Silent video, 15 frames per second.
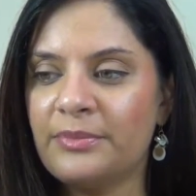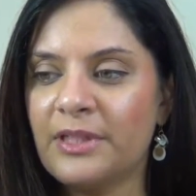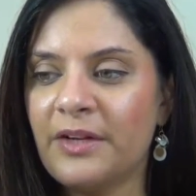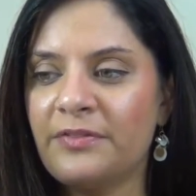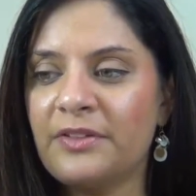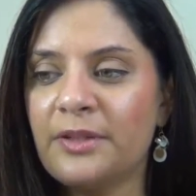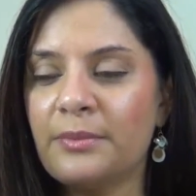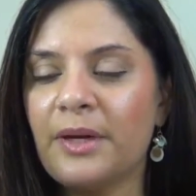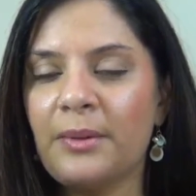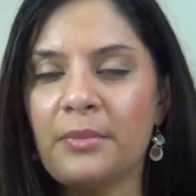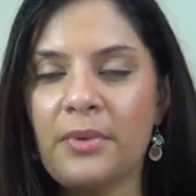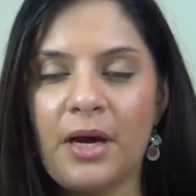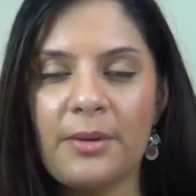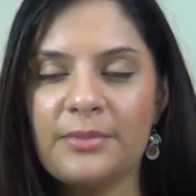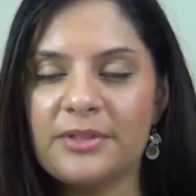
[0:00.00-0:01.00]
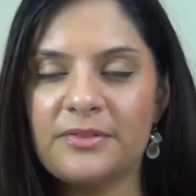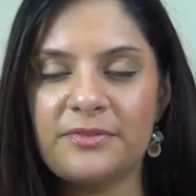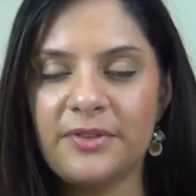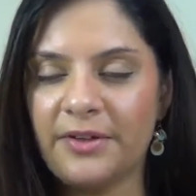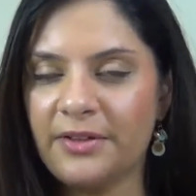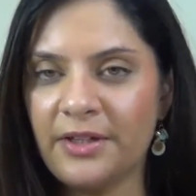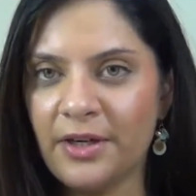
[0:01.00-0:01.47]
Definitely, my mom is
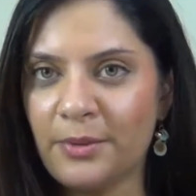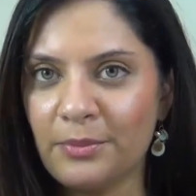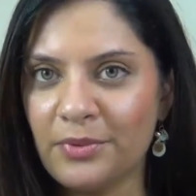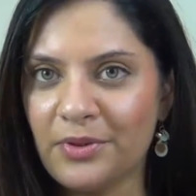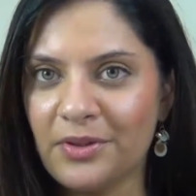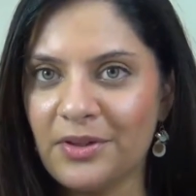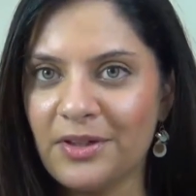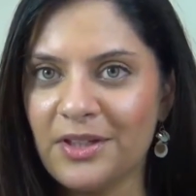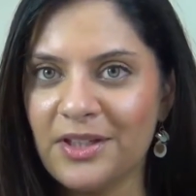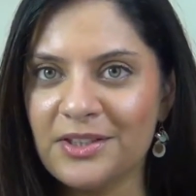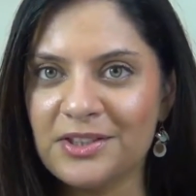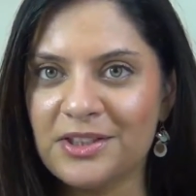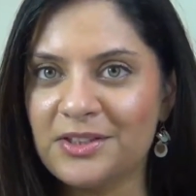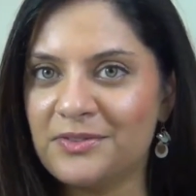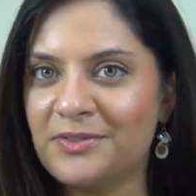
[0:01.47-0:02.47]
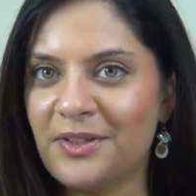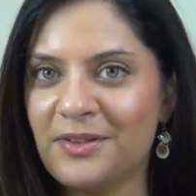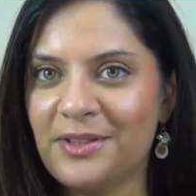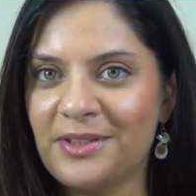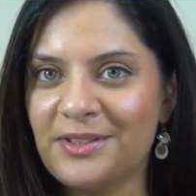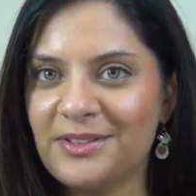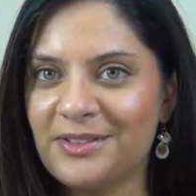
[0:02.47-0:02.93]
very humble. She's
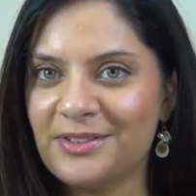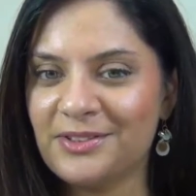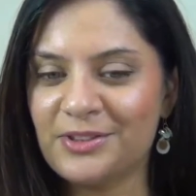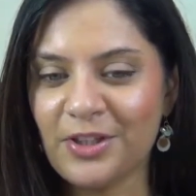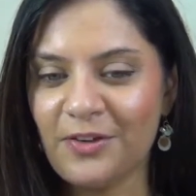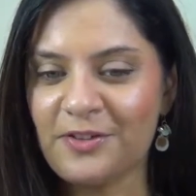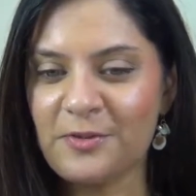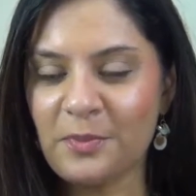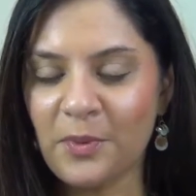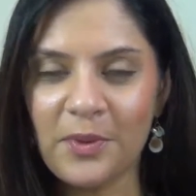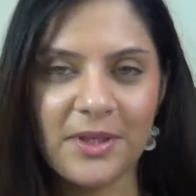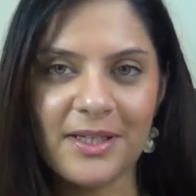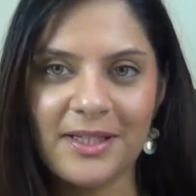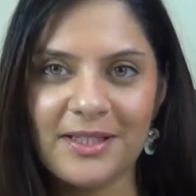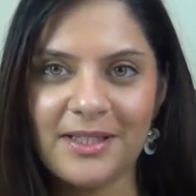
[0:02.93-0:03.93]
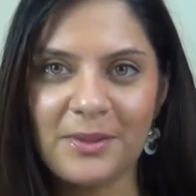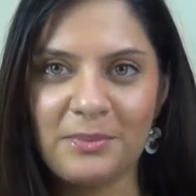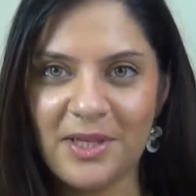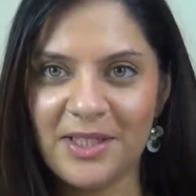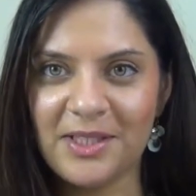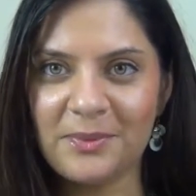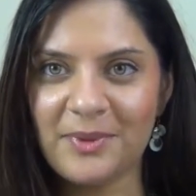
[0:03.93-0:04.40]
very soft-spoken in
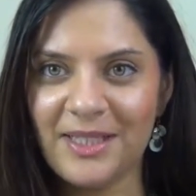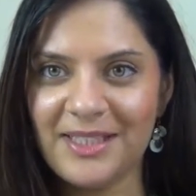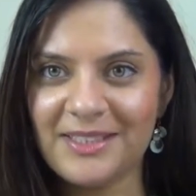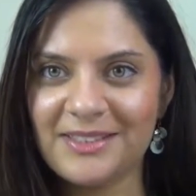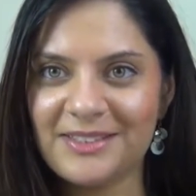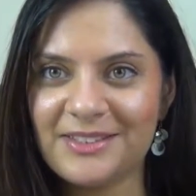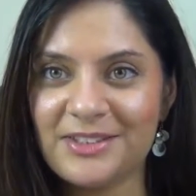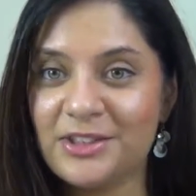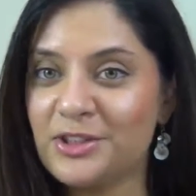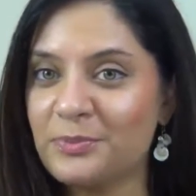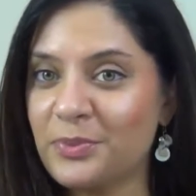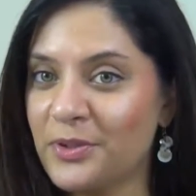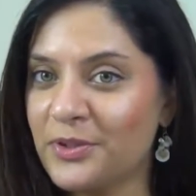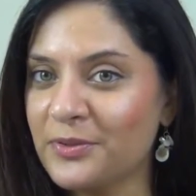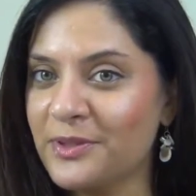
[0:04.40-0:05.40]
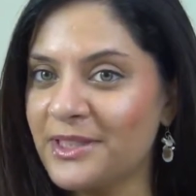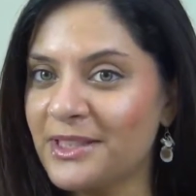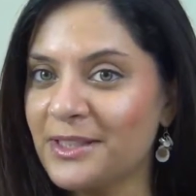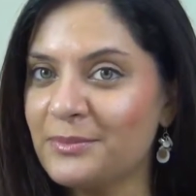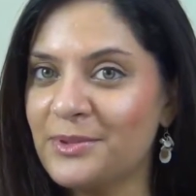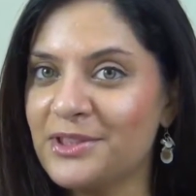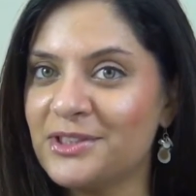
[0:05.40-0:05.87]
many ways. She's a Puerto
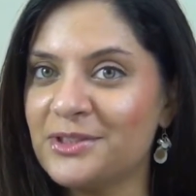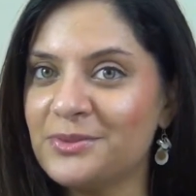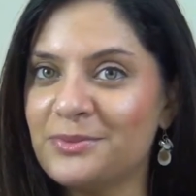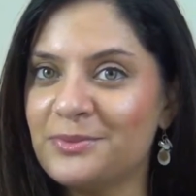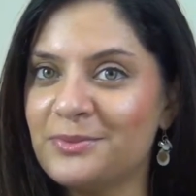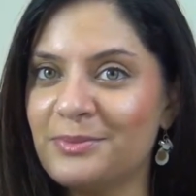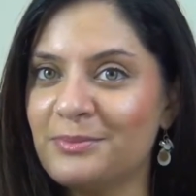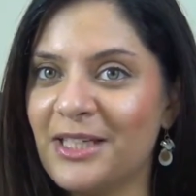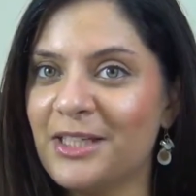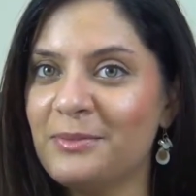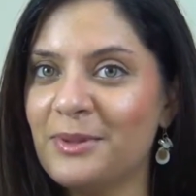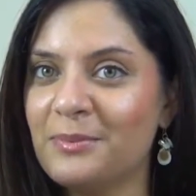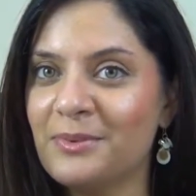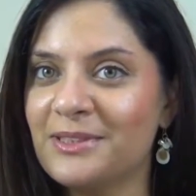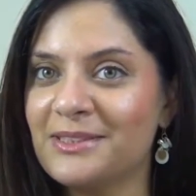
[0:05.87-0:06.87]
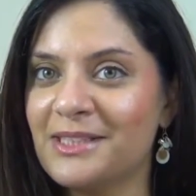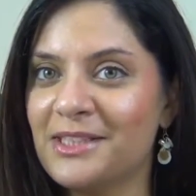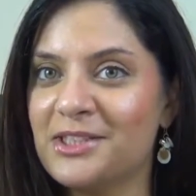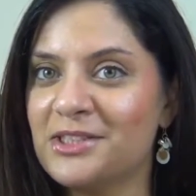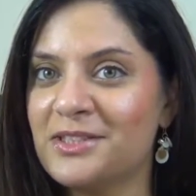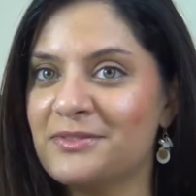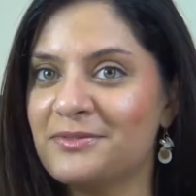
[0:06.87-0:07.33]
Rican, but many people
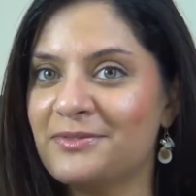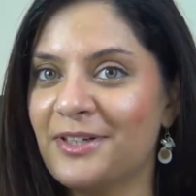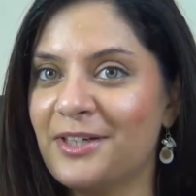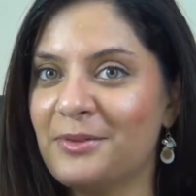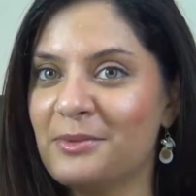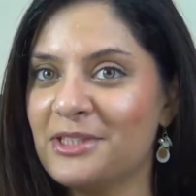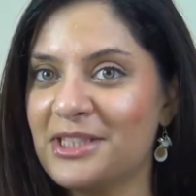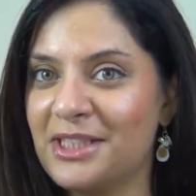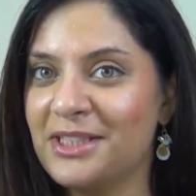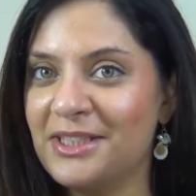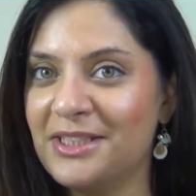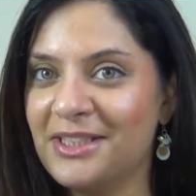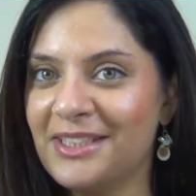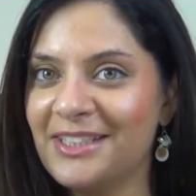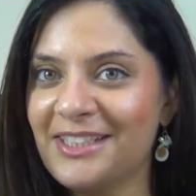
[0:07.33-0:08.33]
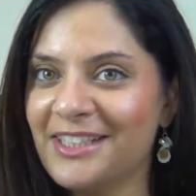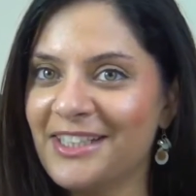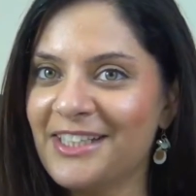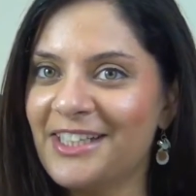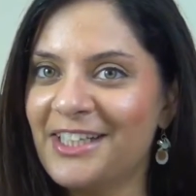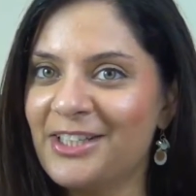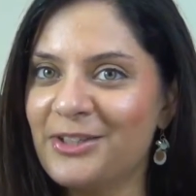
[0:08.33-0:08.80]
say she's very much Indian
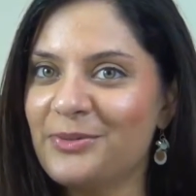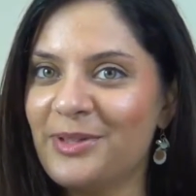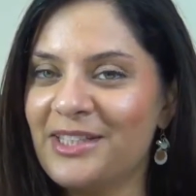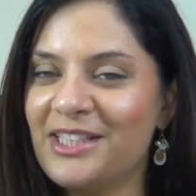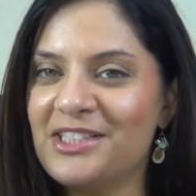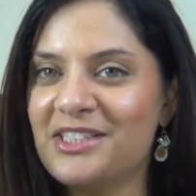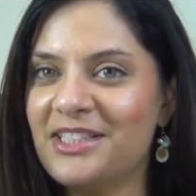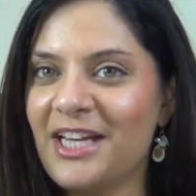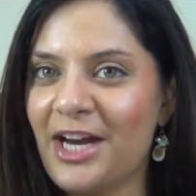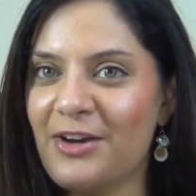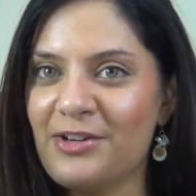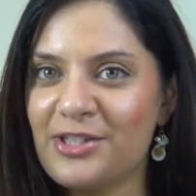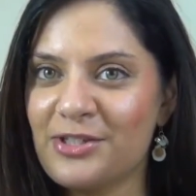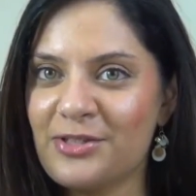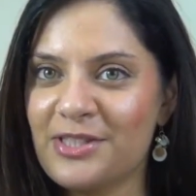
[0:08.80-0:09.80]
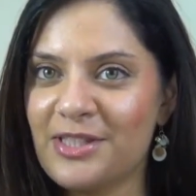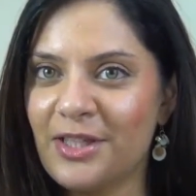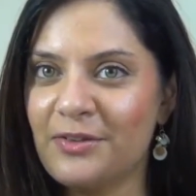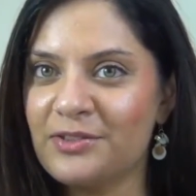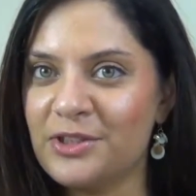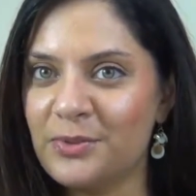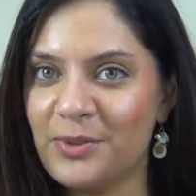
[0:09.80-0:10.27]
in the way that she carries
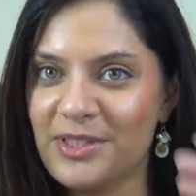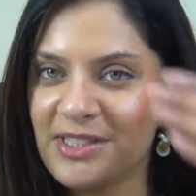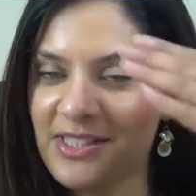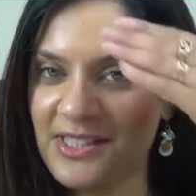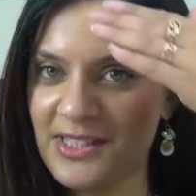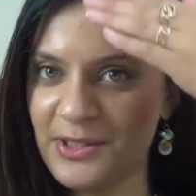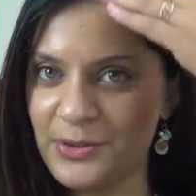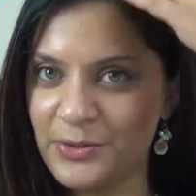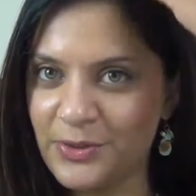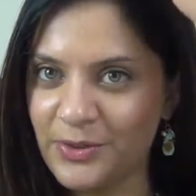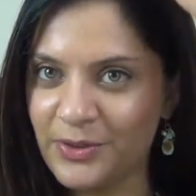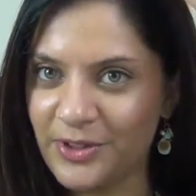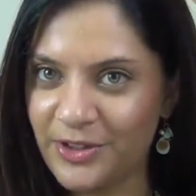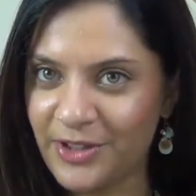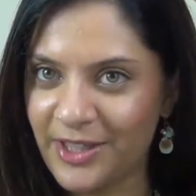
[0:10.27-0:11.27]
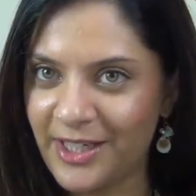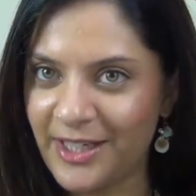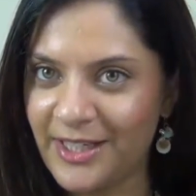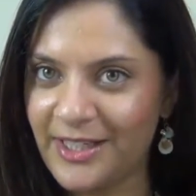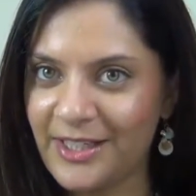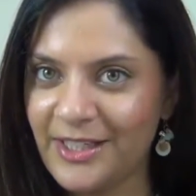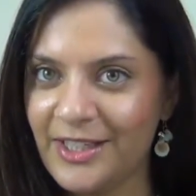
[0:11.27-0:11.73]
herself. She wears a sindoor on her
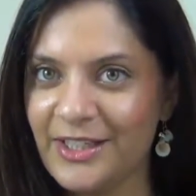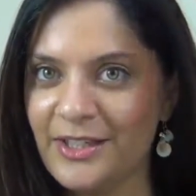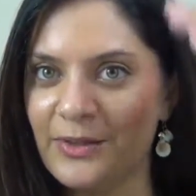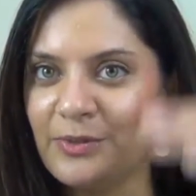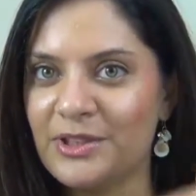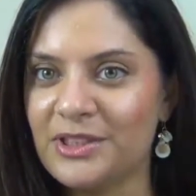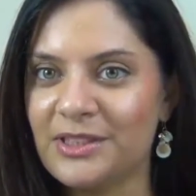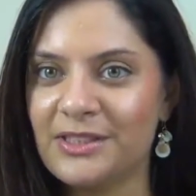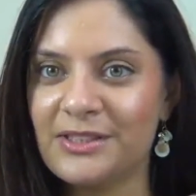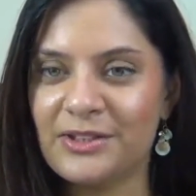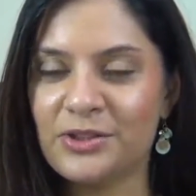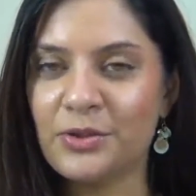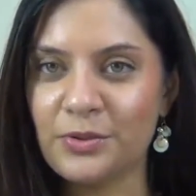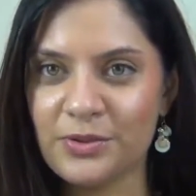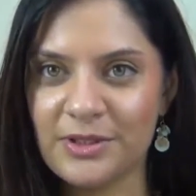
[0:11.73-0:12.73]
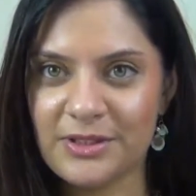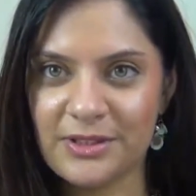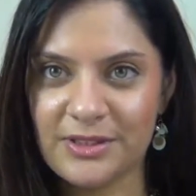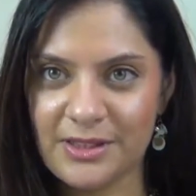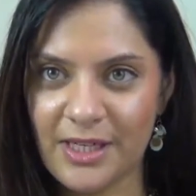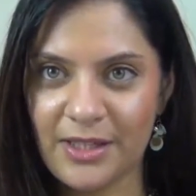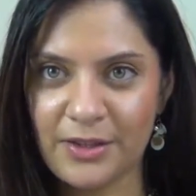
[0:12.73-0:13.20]
head, which shows
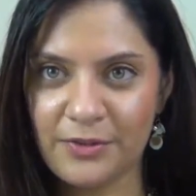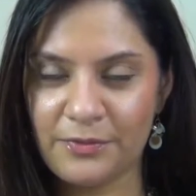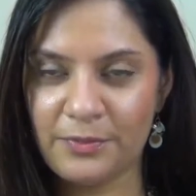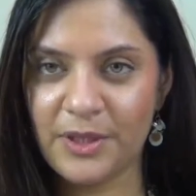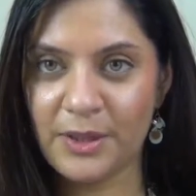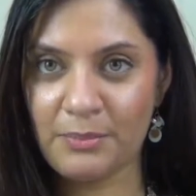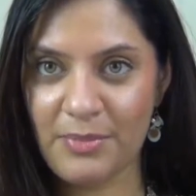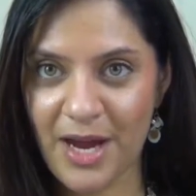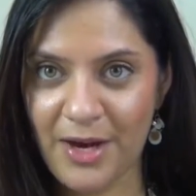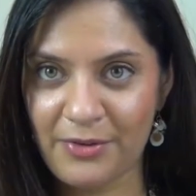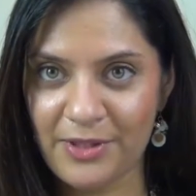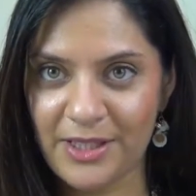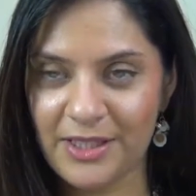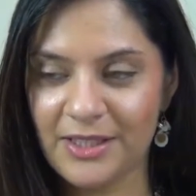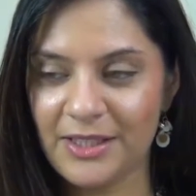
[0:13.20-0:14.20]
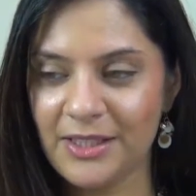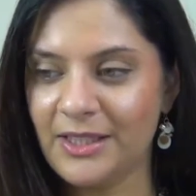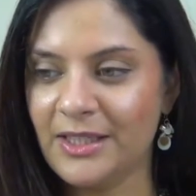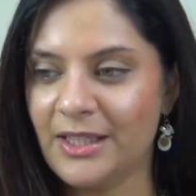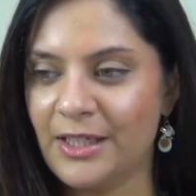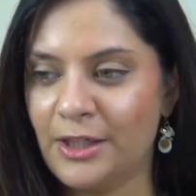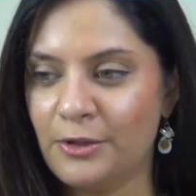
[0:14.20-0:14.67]
the sign of being married
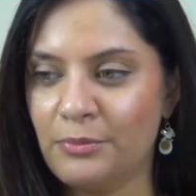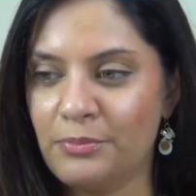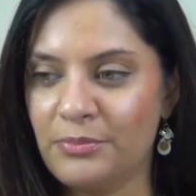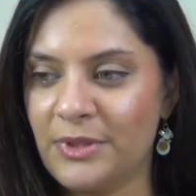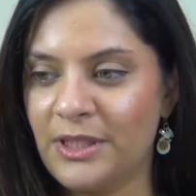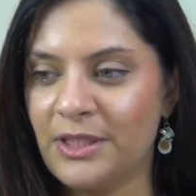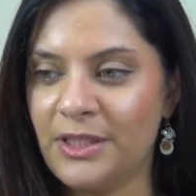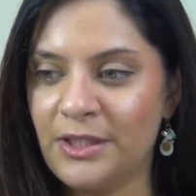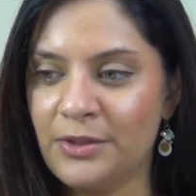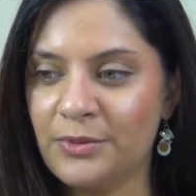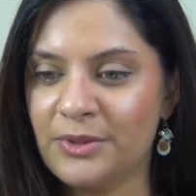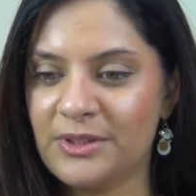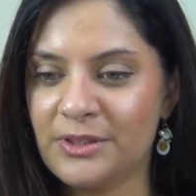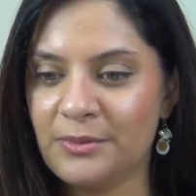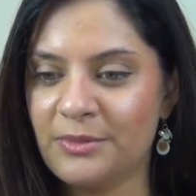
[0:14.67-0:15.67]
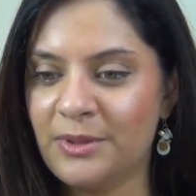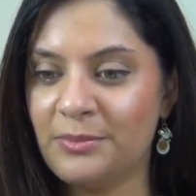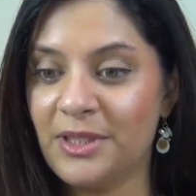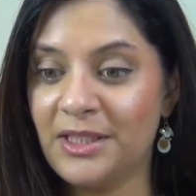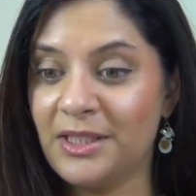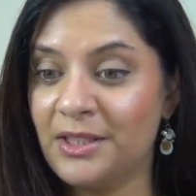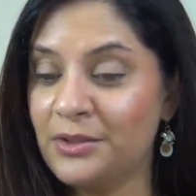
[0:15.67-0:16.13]
in Hinduism, and
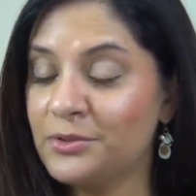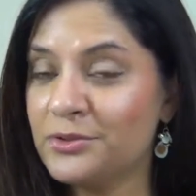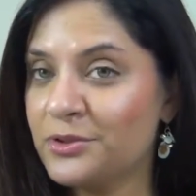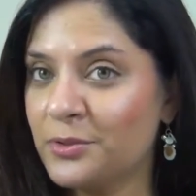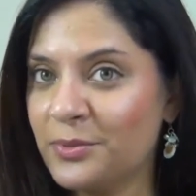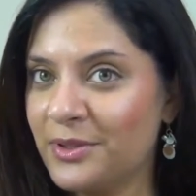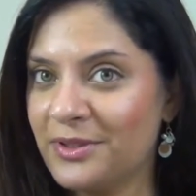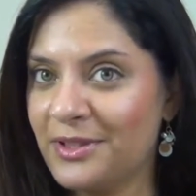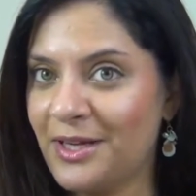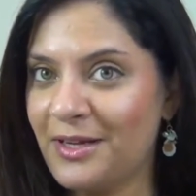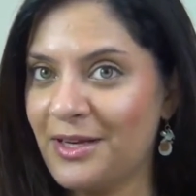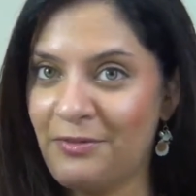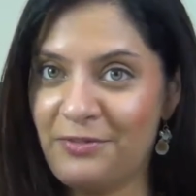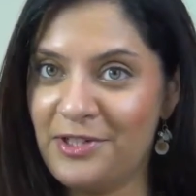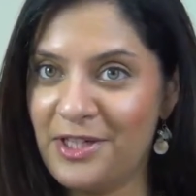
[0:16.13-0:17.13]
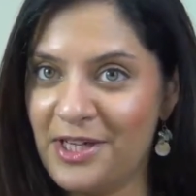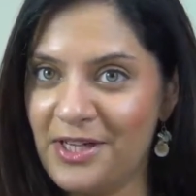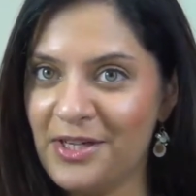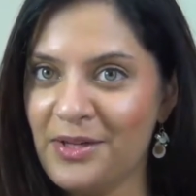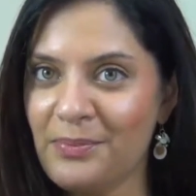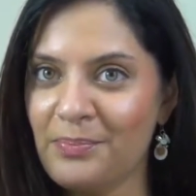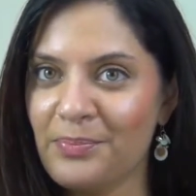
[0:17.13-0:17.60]
many Hindus don't wear that every
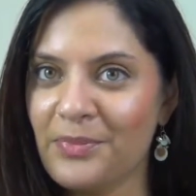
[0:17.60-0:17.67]
day.